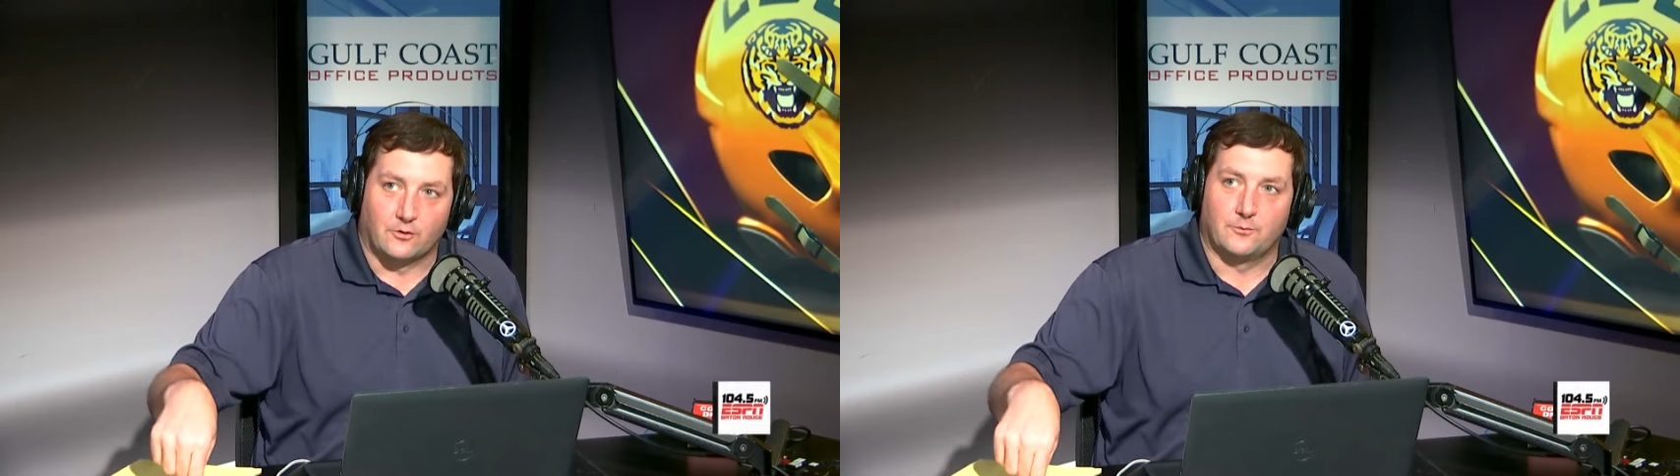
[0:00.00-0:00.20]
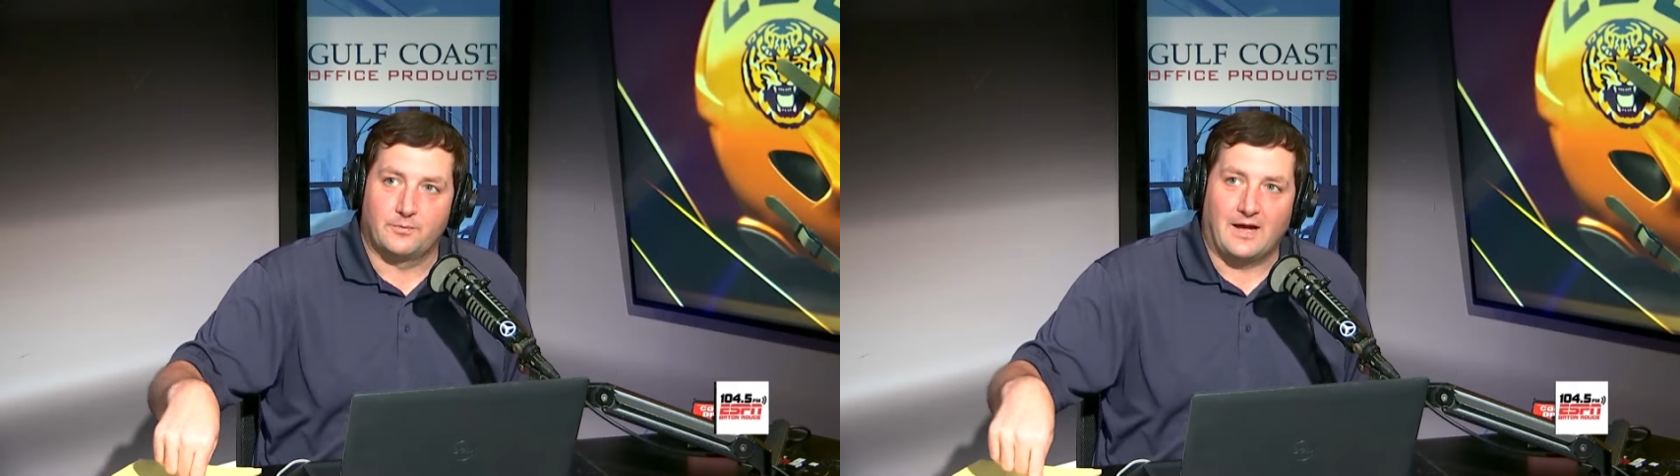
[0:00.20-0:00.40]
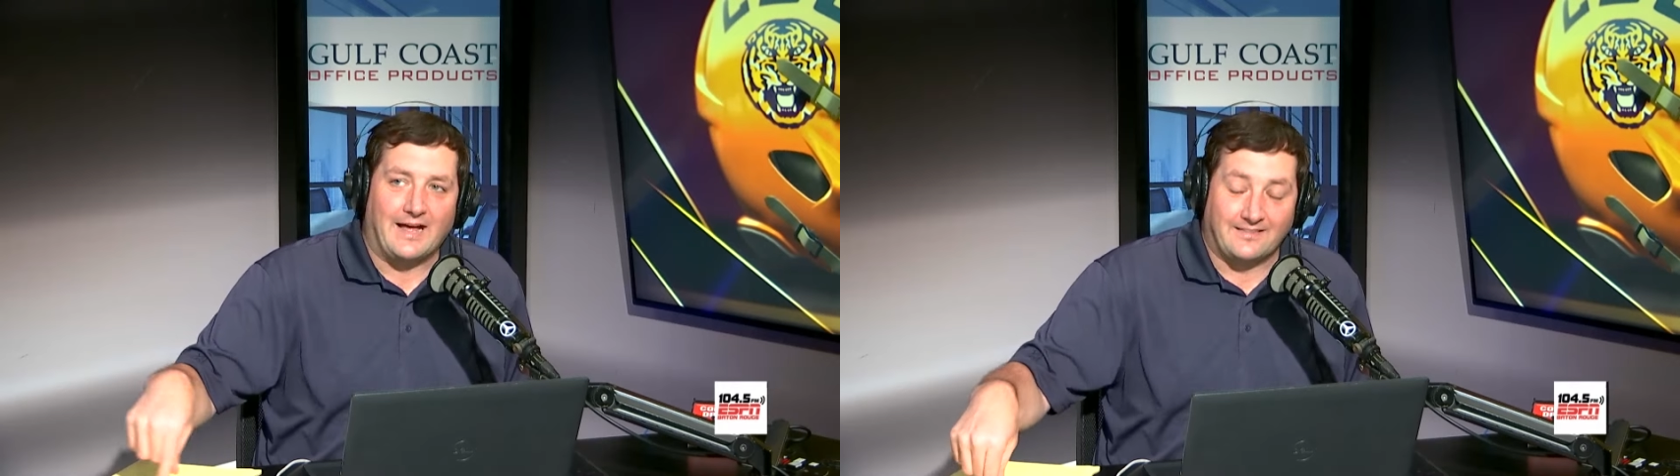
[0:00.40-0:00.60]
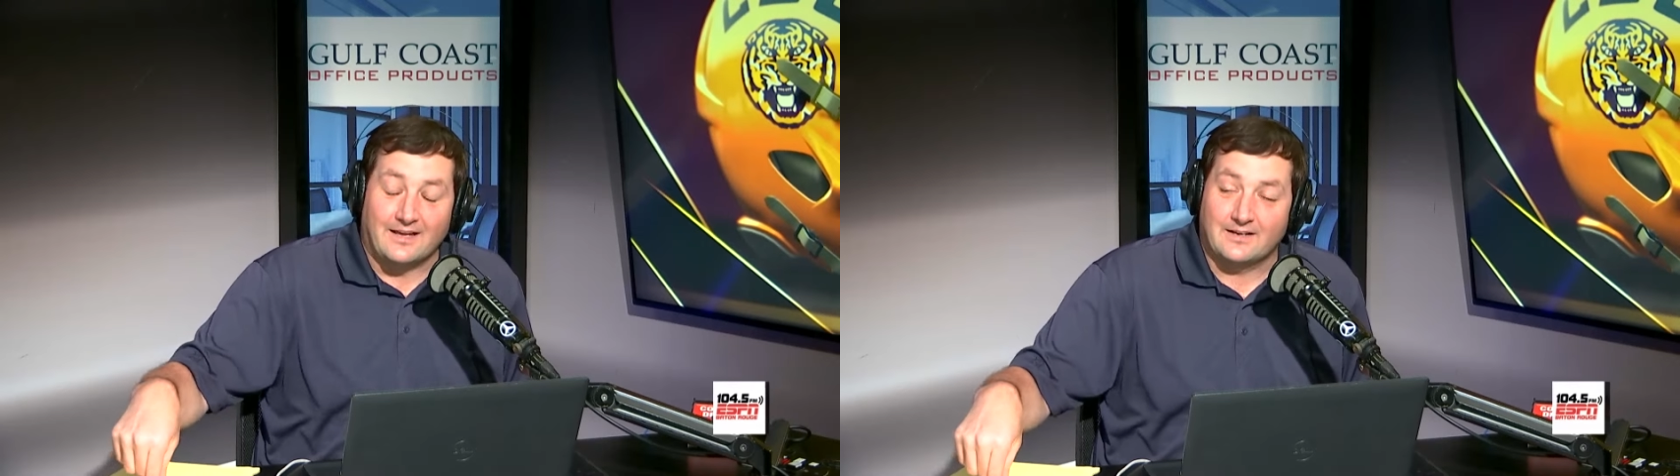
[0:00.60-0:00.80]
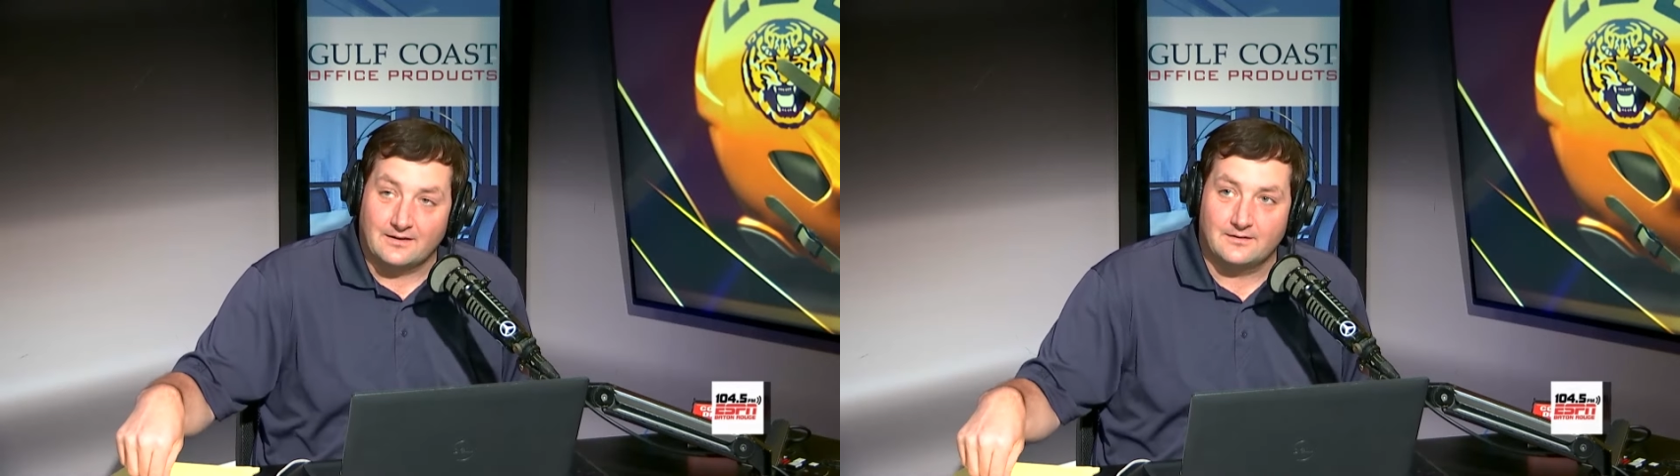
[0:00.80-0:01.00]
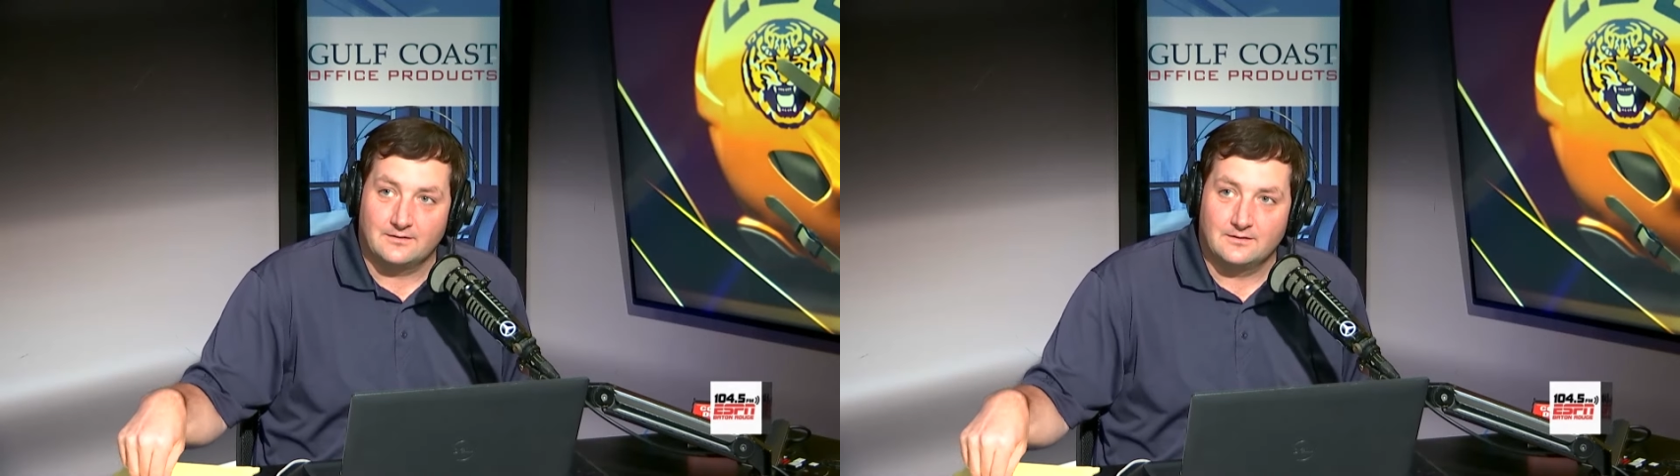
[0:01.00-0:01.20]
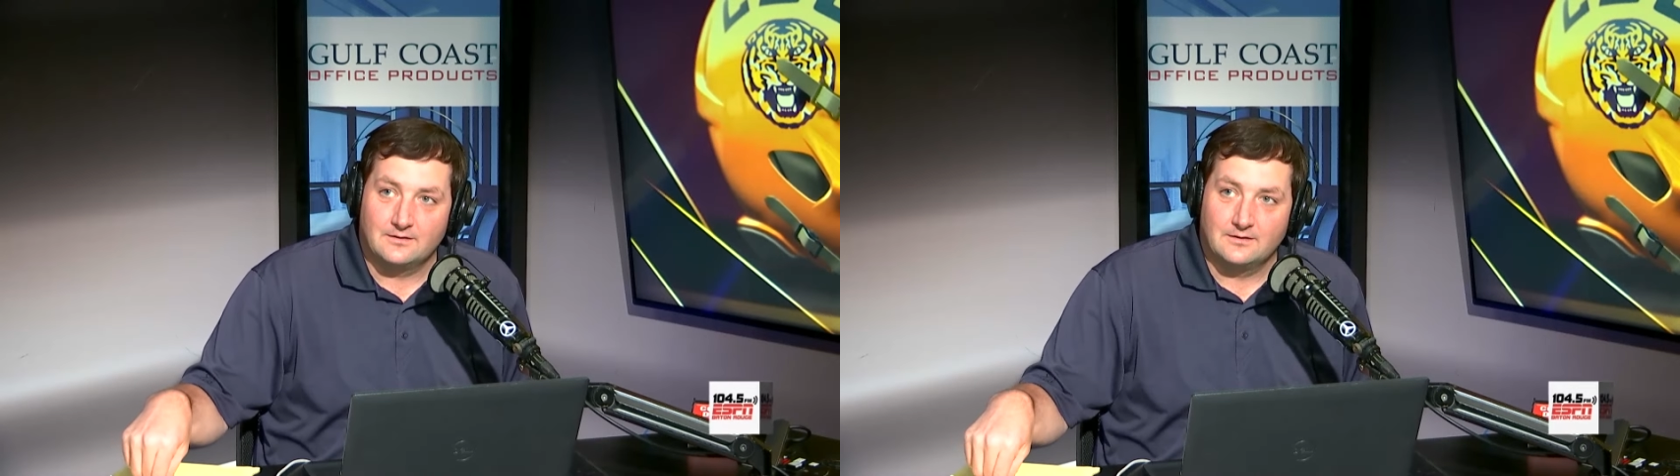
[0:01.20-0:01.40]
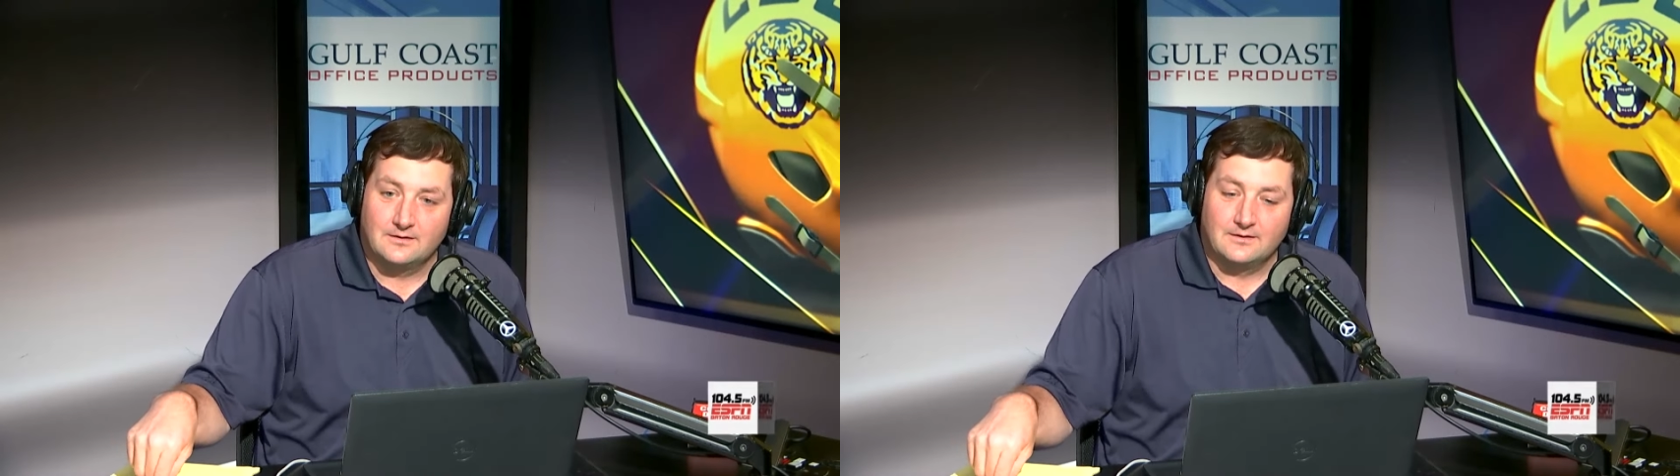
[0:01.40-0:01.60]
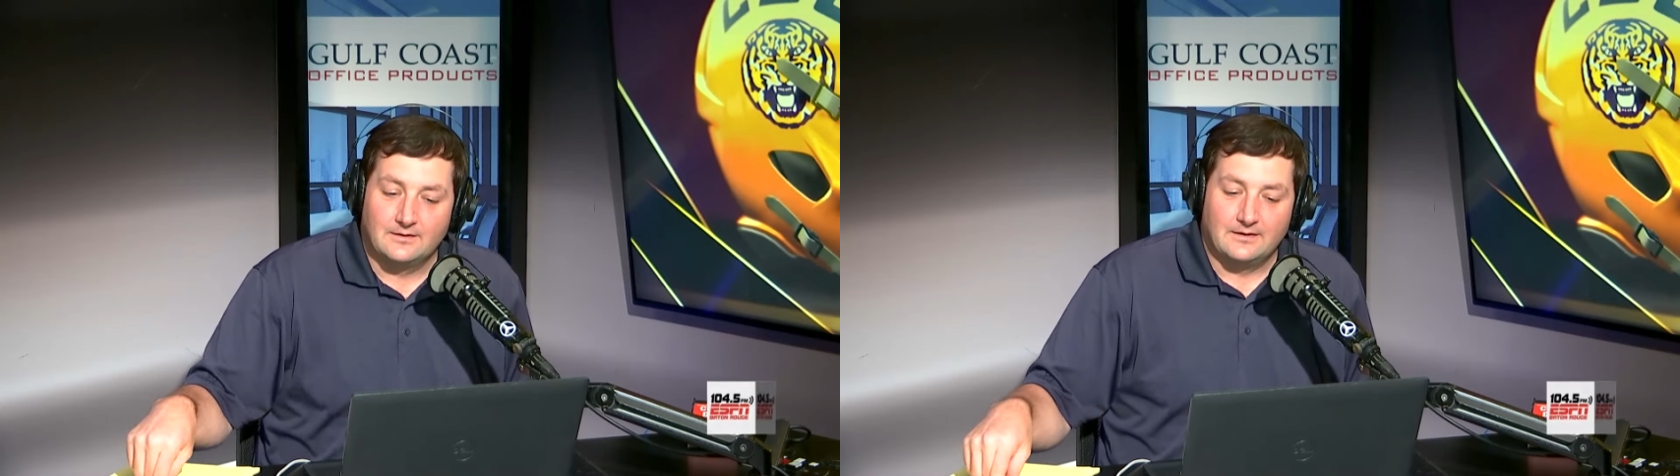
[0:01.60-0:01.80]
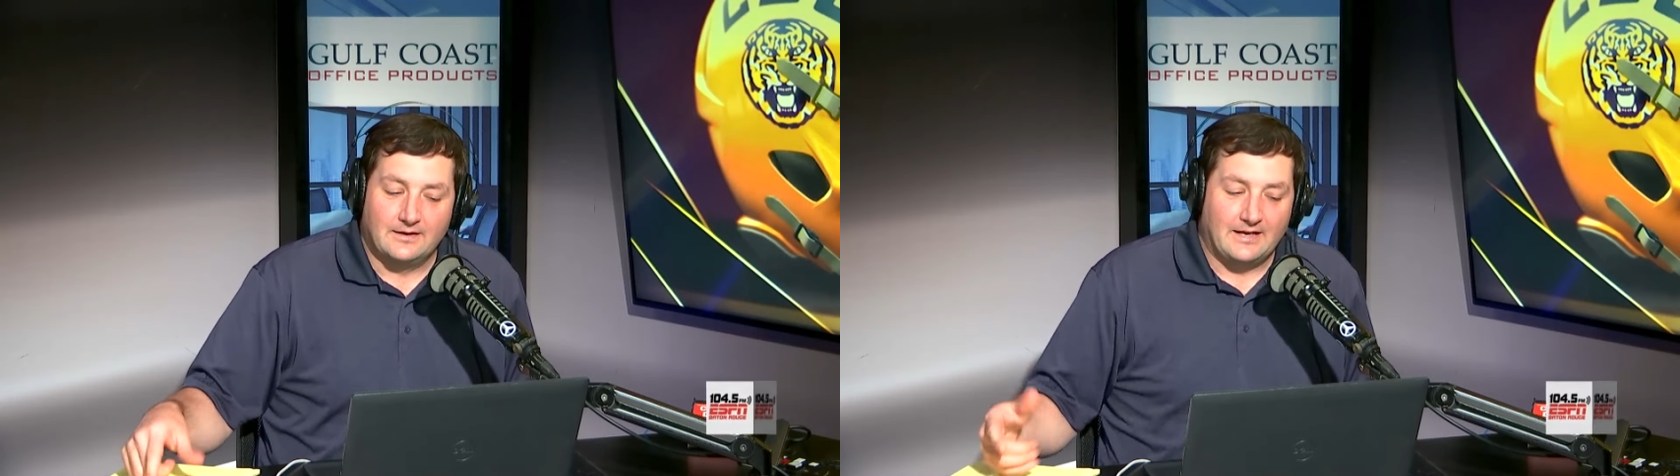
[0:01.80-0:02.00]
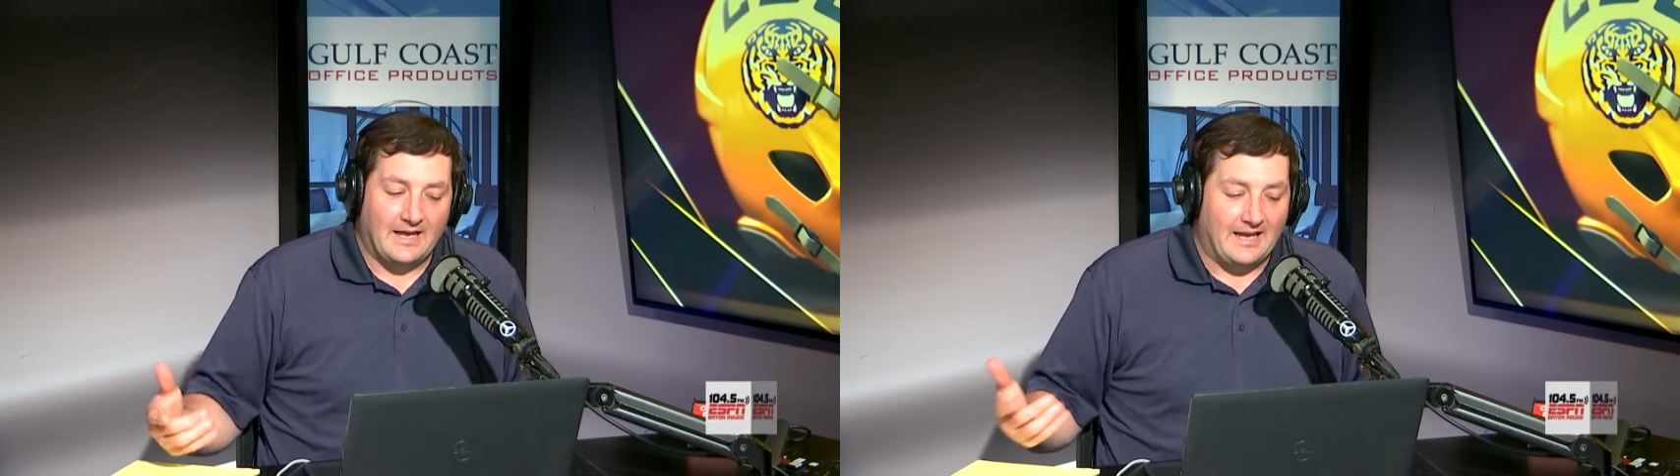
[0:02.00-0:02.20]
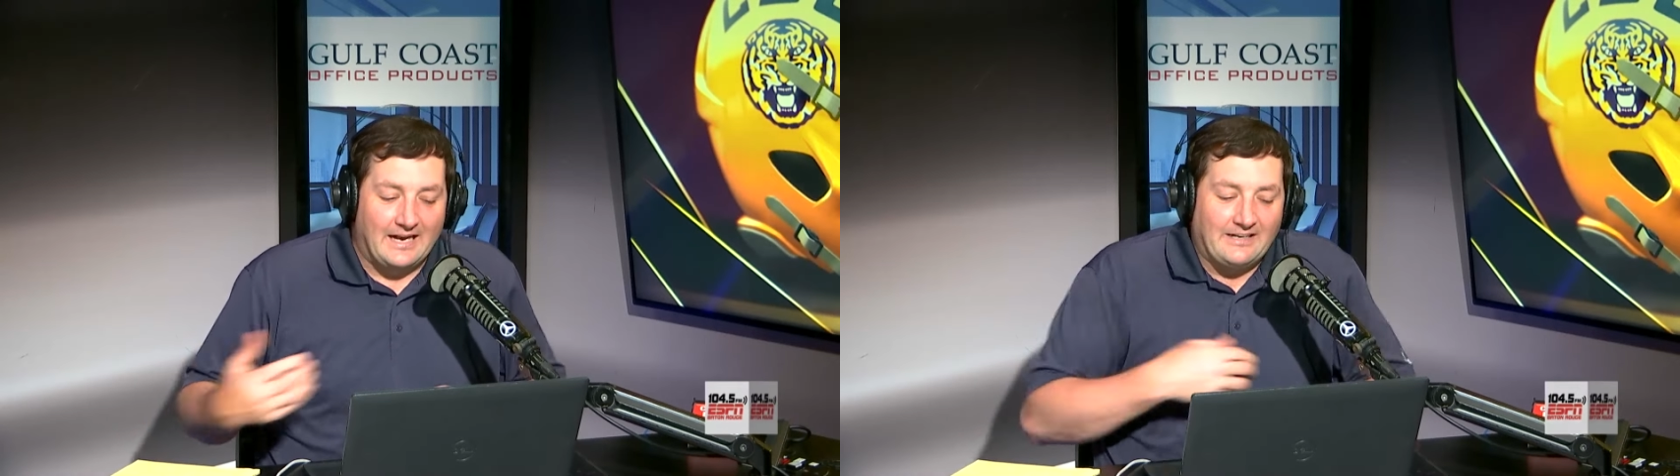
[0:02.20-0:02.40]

group, I think. And